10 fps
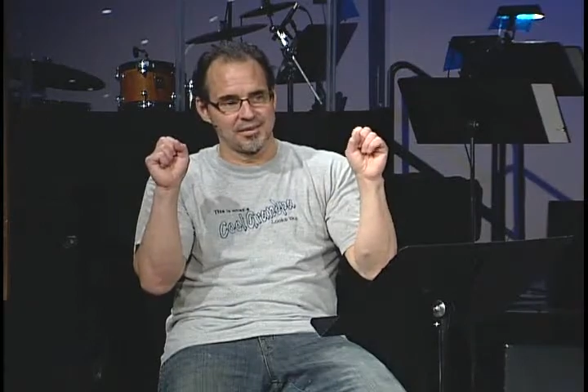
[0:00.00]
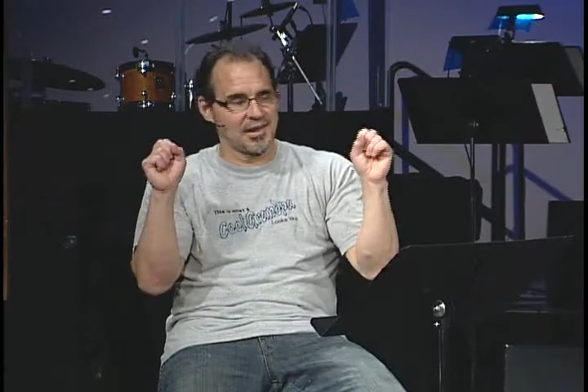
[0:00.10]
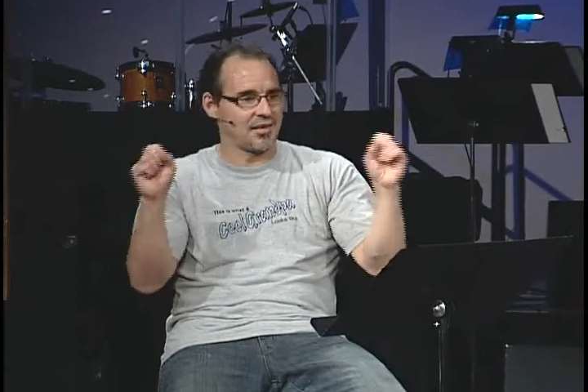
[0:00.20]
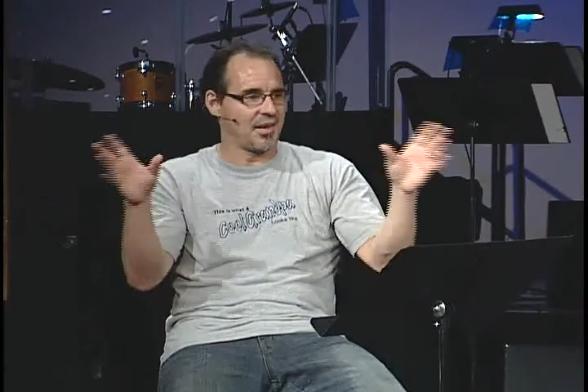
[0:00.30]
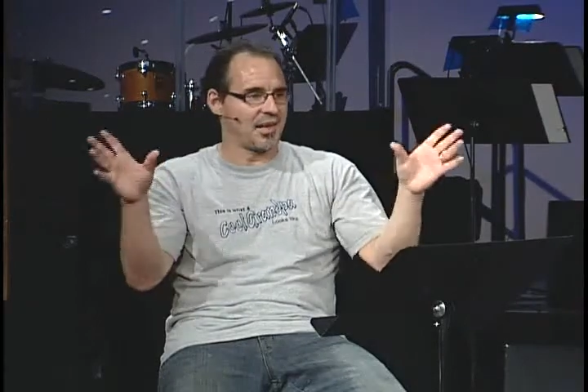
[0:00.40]

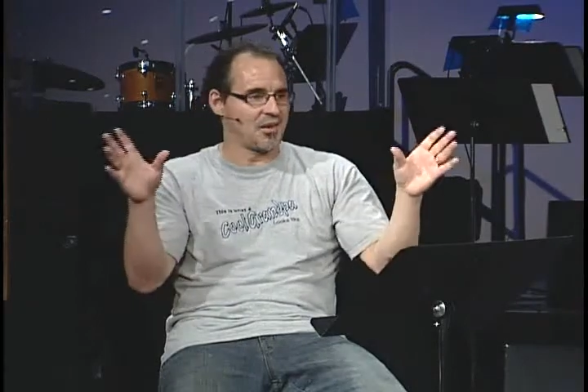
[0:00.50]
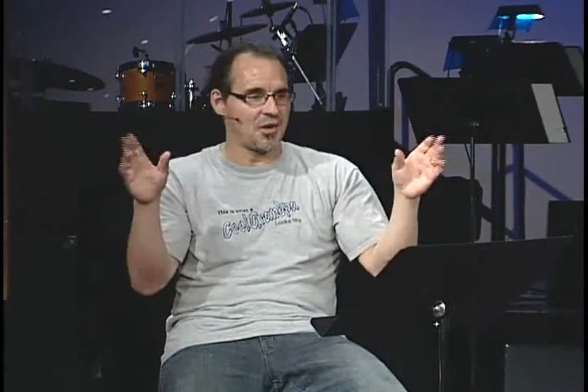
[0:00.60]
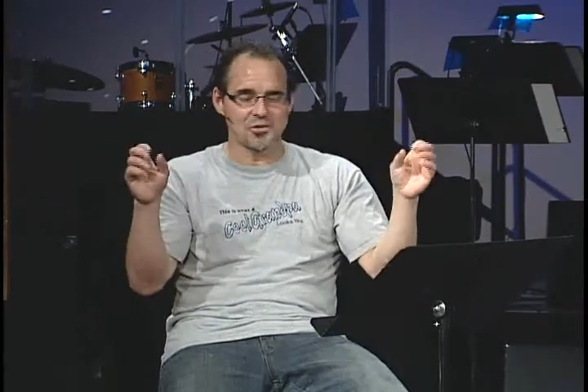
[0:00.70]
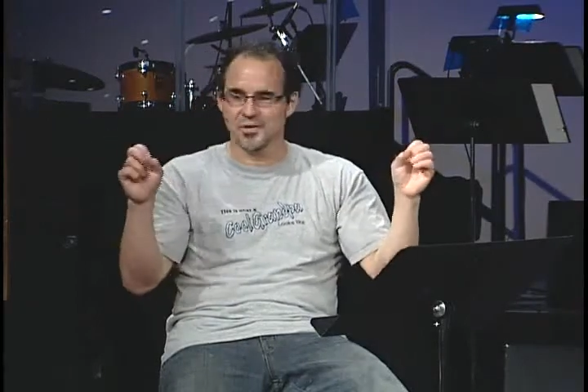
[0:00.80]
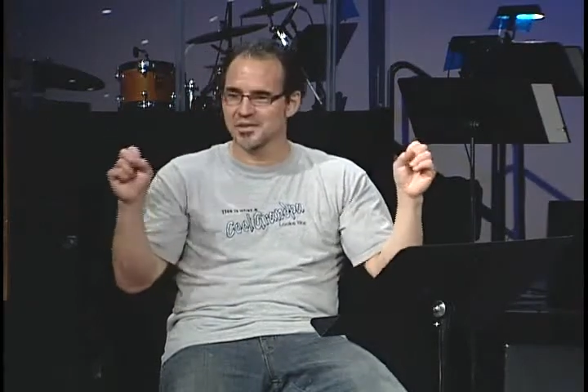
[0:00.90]
the
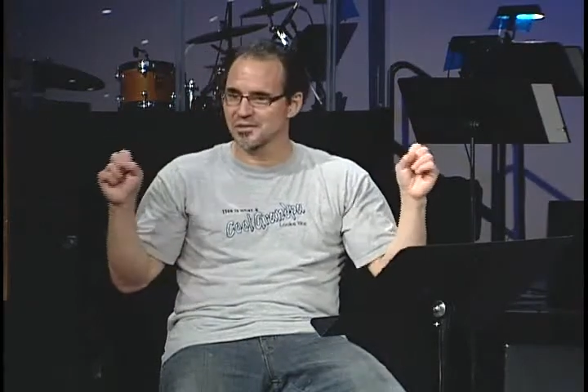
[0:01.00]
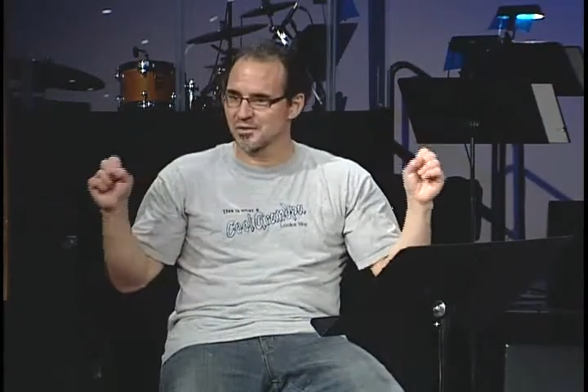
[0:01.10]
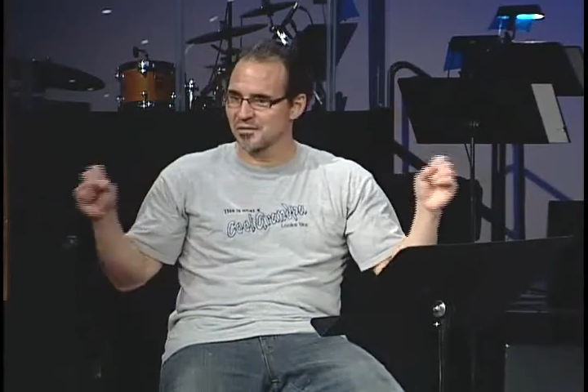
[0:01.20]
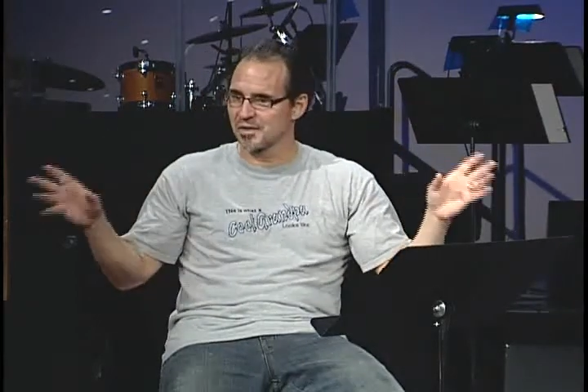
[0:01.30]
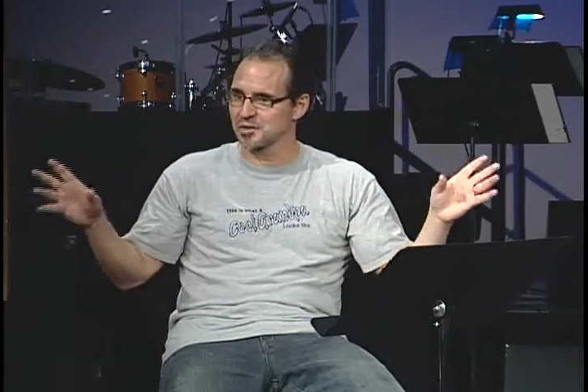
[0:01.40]
idolatry just
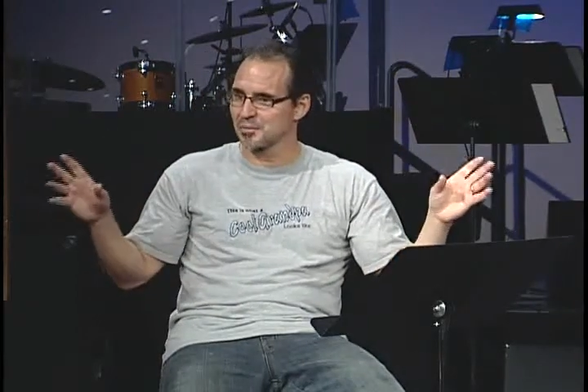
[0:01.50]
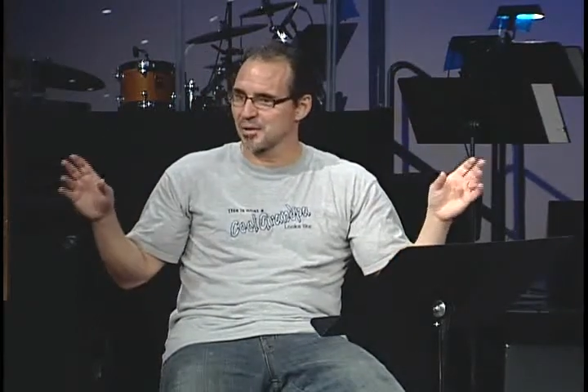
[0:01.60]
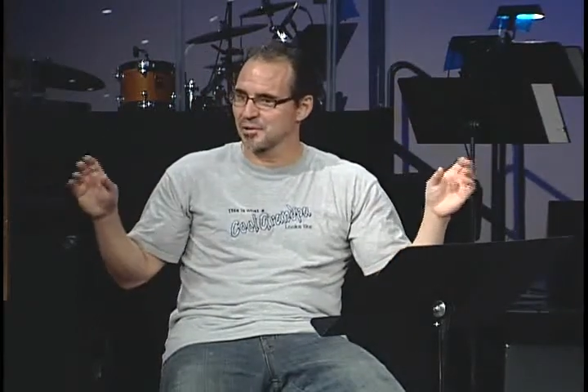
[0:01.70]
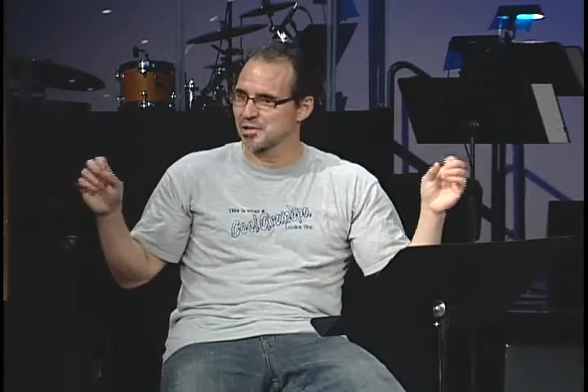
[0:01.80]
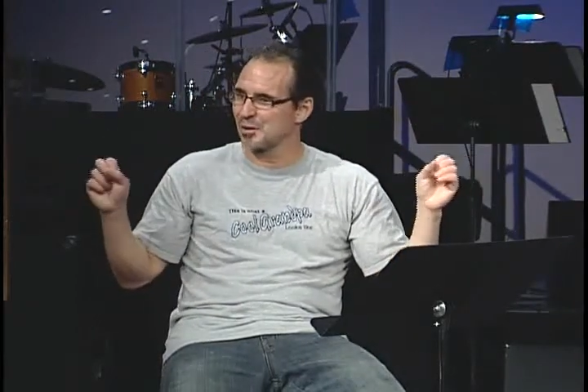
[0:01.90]
sort of
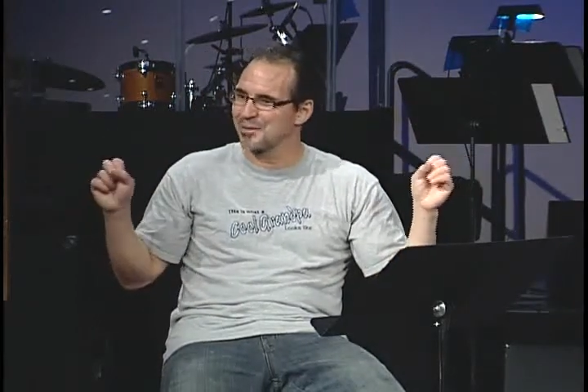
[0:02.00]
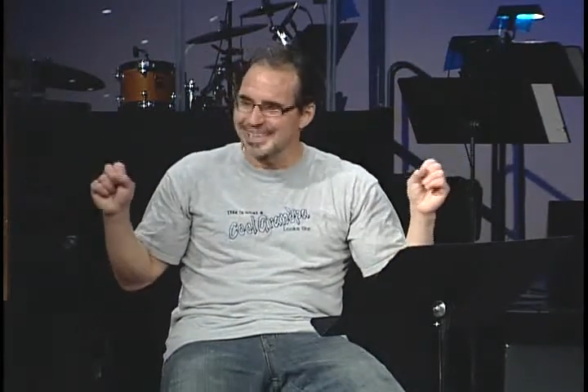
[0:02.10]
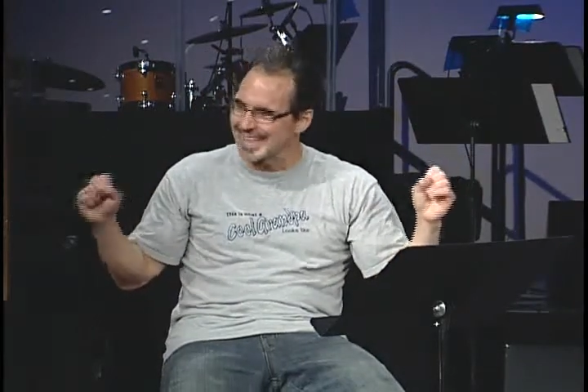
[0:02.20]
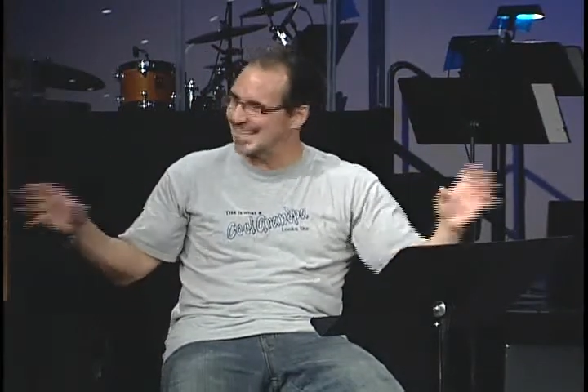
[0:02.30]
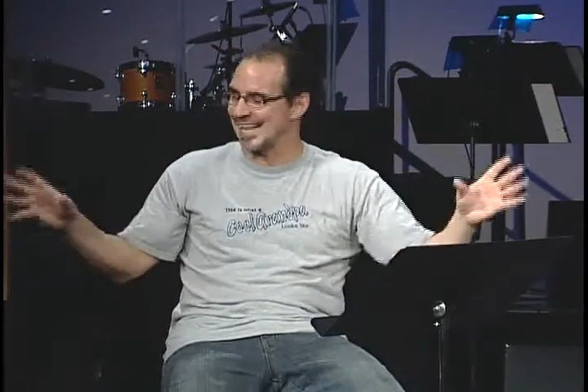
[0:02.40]
disappears. You don't
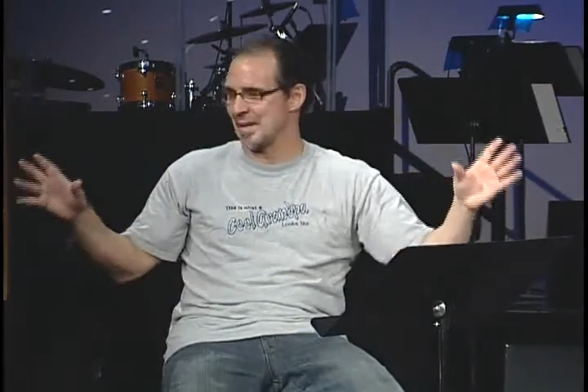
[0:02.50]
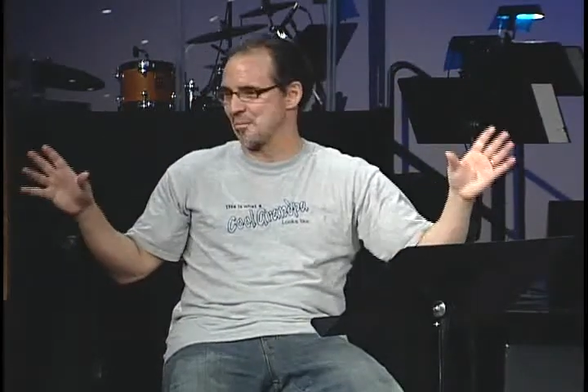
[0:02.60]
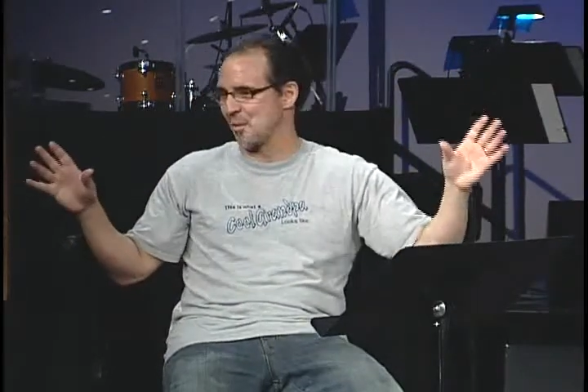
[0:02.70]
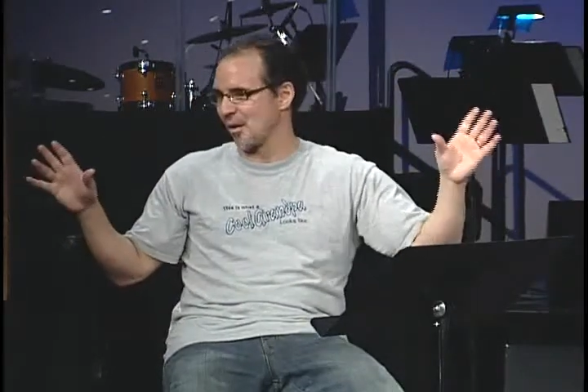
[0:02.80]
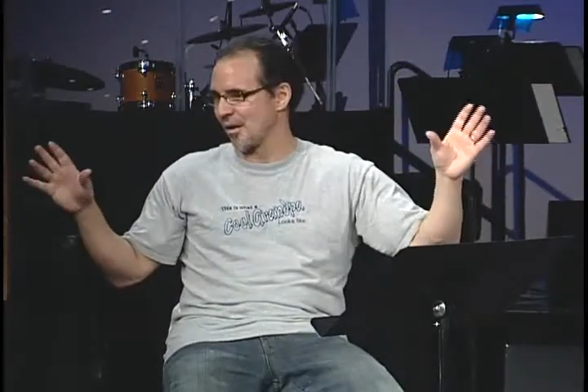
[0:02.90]
need it
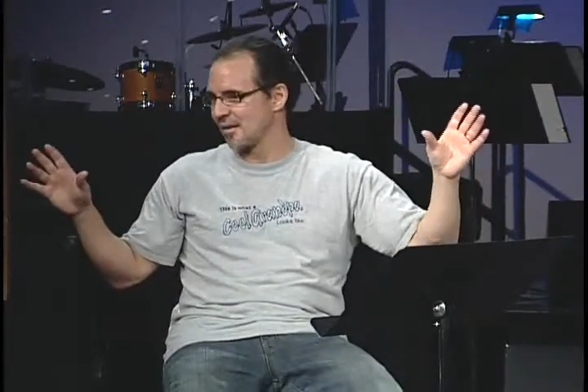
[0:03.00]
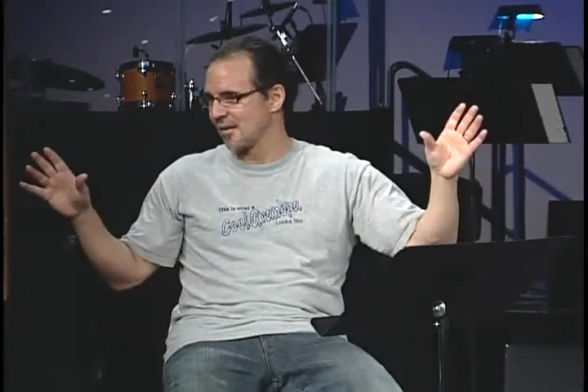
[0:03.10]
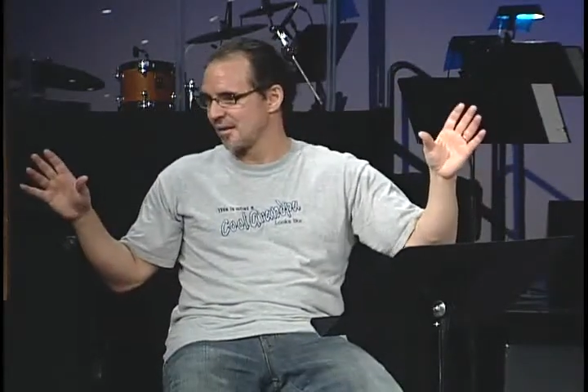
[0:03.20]
anymore.